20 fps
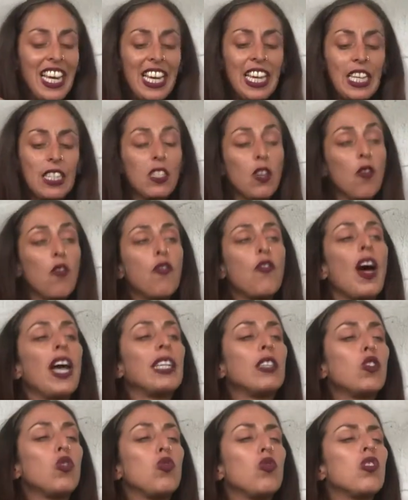it's a
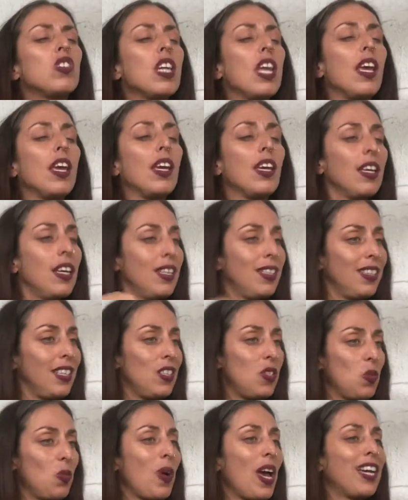fight to stay in
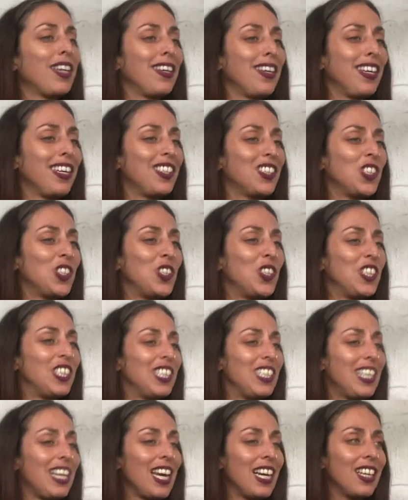this whacking energy,
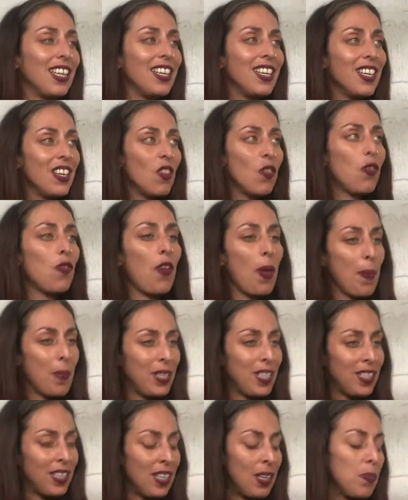like
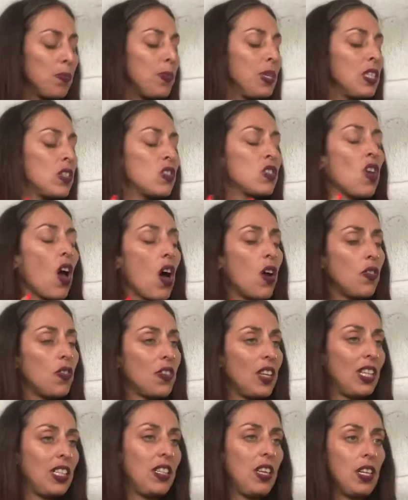feminine and be soft
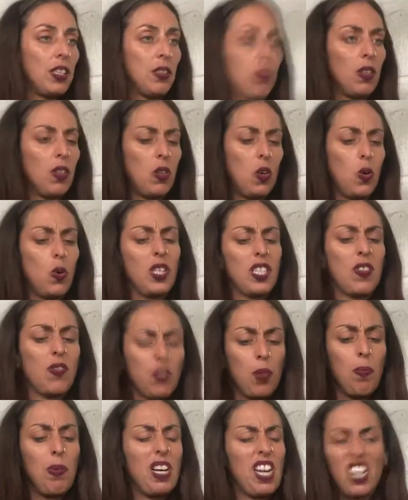and not always have
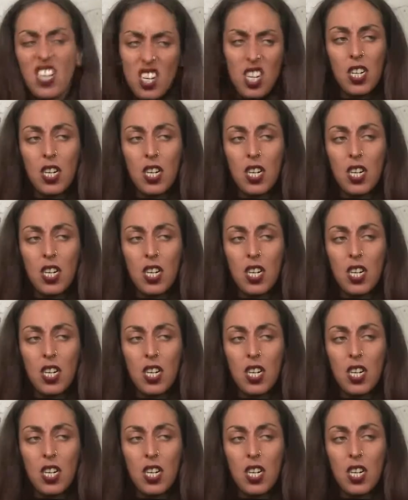to be like,